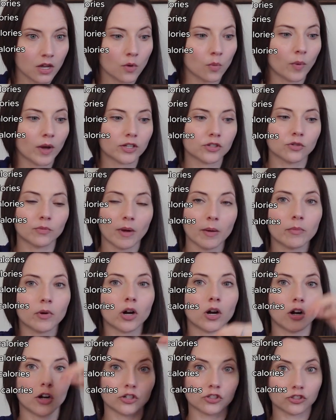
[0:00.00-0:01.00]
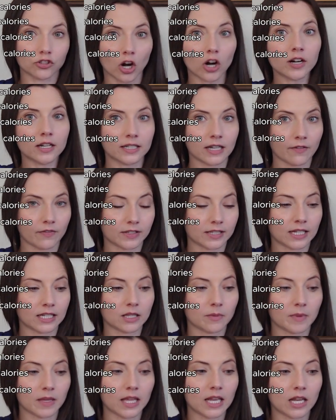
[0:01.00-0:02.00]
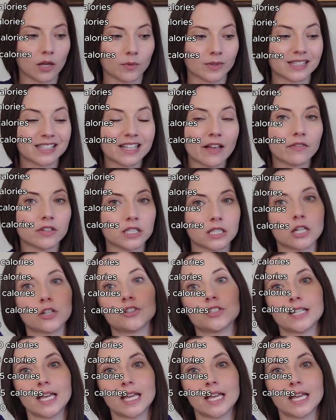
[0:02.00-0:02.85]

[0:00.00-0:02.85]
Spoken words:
which, remember, her starting deficit at the beginning was 1700